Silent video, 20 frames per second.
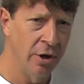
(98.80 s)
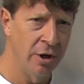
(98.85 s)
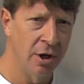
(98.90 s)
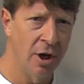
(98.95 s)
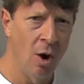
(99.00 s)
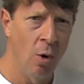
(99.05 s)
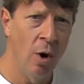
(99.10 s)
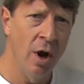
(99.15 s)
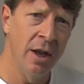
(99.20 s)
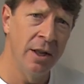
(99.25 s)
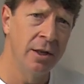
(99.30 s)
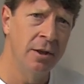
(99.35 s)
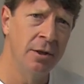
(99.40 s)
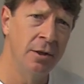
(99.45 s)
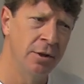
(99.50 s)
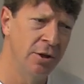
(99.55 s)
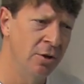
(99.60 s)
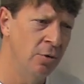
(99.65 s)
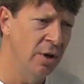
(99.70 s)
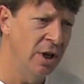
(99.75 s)
going to go ahead
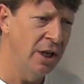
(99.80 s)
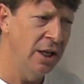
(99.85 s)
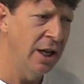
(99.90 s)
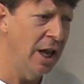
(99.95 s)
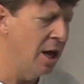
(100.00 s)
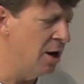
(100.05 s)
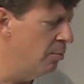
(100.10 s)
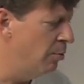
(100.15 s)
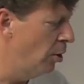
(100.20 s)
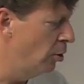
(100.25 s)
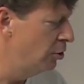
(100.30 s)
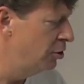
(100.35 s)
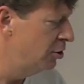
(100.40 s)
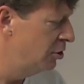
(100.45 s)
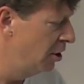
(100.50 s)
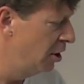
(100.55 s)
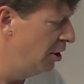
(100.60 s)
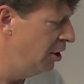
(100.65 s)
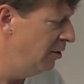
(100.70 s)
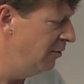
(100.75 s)
and do any kind of
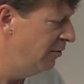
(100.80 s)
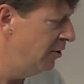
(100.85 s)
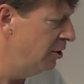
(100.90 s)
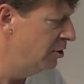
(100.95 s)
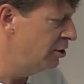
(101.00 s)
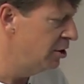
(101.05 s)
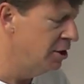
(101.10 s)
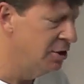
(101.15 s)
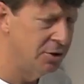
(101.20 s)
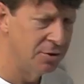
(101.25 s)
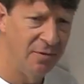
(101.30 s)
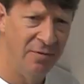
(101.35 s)
purchasing any fish is